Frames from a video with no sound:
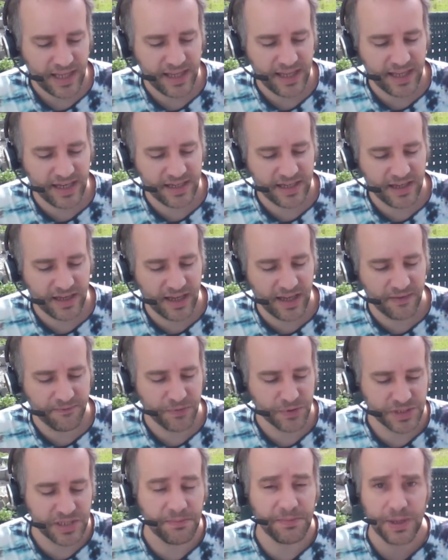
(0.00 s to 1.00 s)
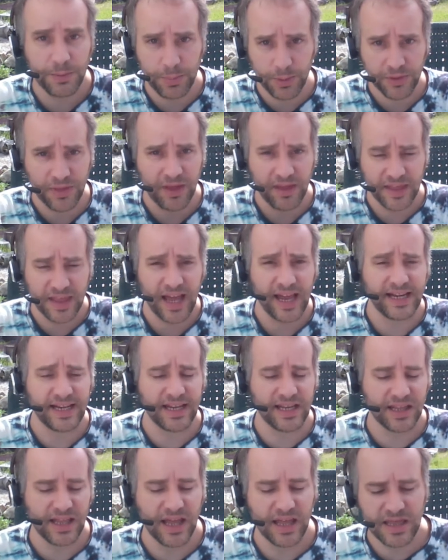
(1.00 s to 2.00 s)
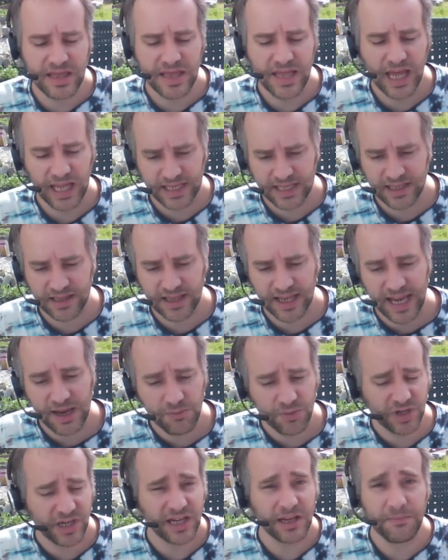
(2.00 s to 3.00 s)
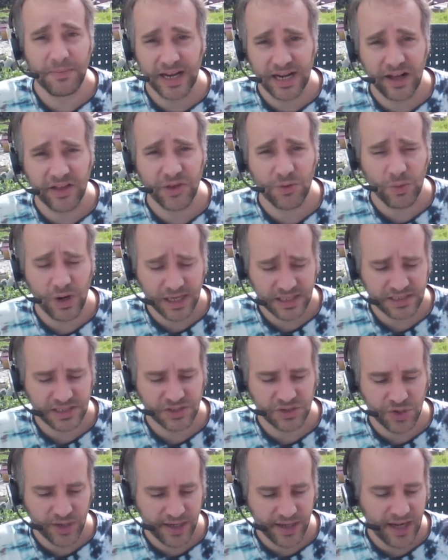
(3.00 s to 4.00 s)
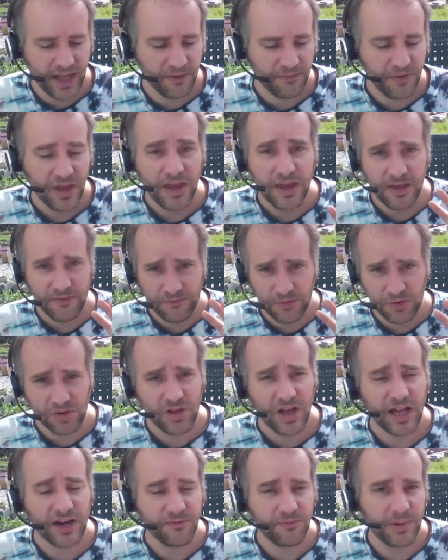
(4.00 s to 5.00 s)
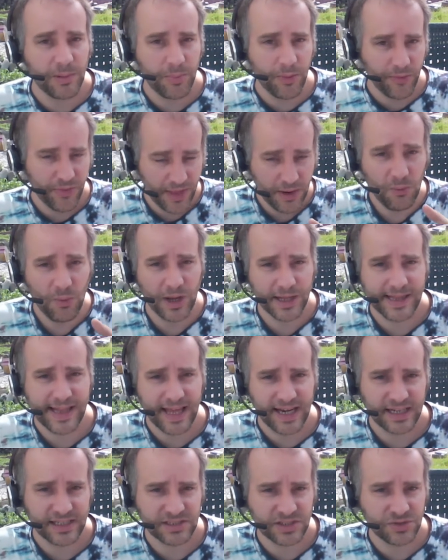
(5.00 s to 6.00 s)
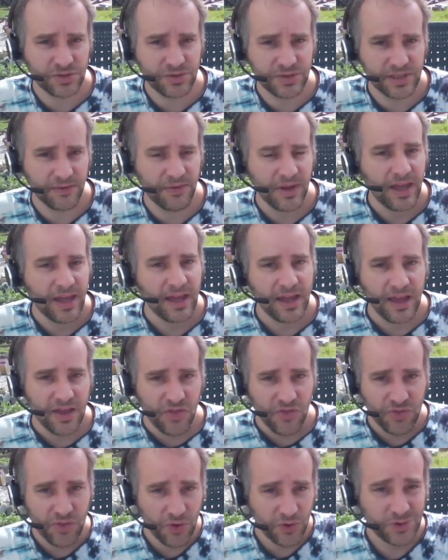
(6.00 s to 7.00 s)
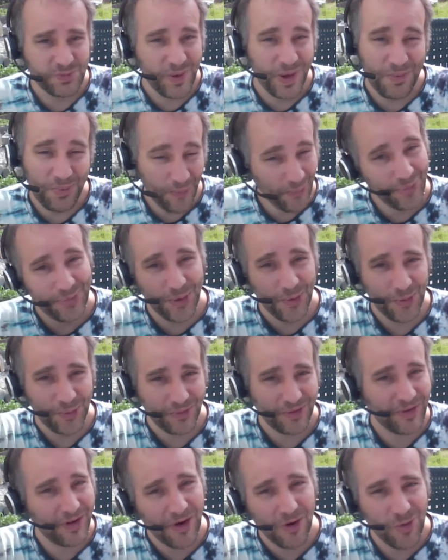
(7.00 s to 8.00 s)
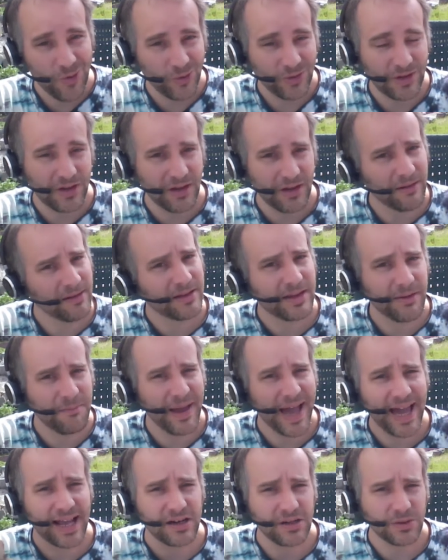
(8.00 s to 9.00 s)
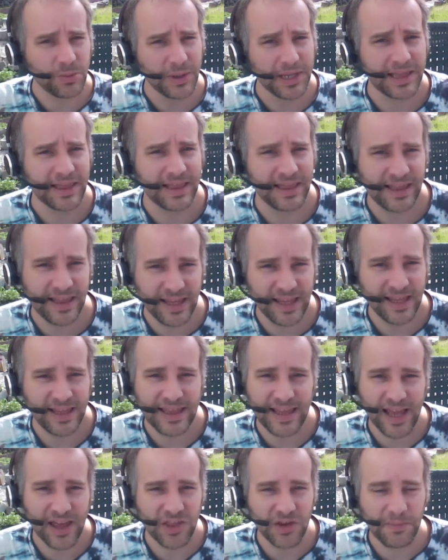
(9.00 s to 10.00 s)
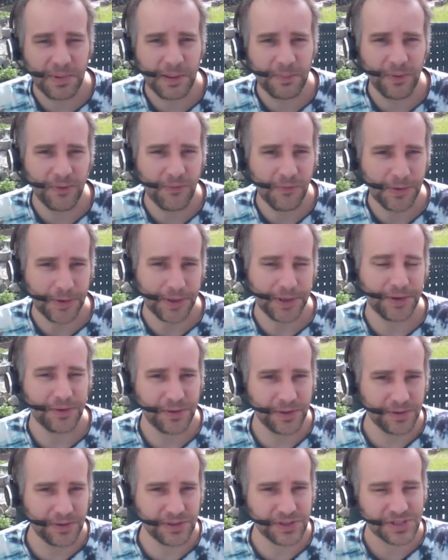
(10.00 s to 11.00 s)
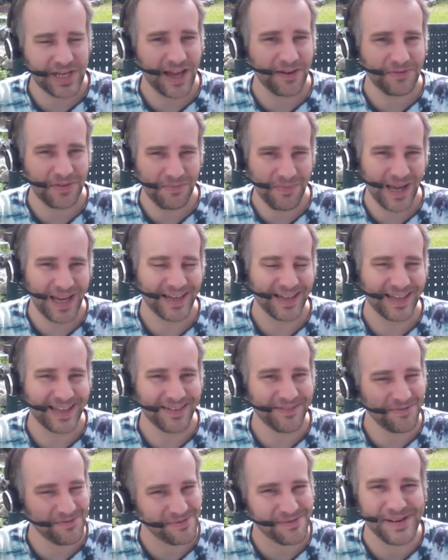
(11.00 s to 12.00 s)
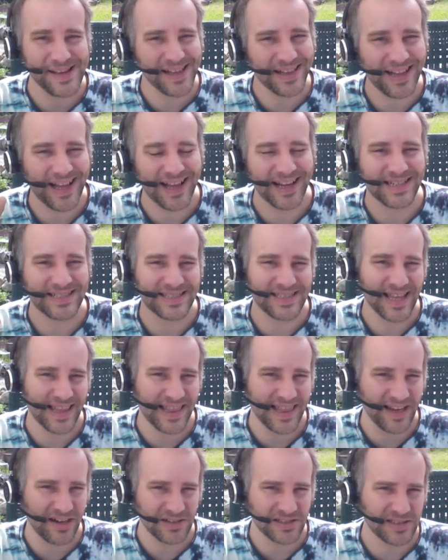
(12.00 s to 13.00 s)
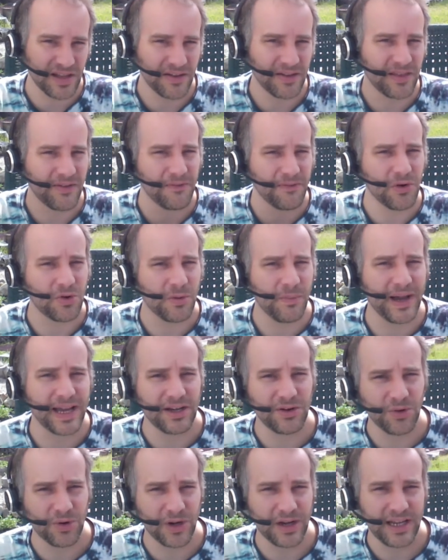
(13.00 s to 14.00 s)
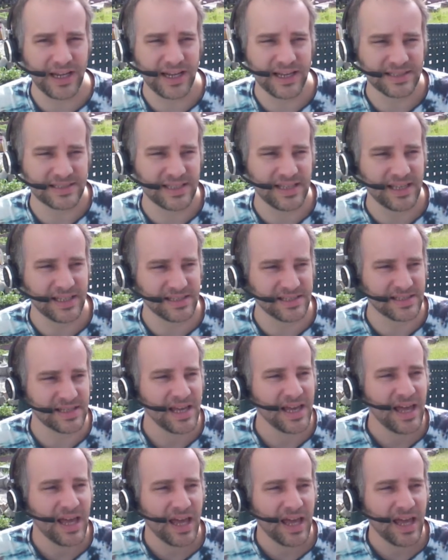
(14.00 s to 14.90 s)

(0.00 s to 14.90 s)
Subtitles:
and for some people, the idea that the game wouldn't get made otherwise is good enough. For a lot of people, they want that exclusive. Those people don't go to battle with the other people for you. You just have to realize that there's the vocal minority is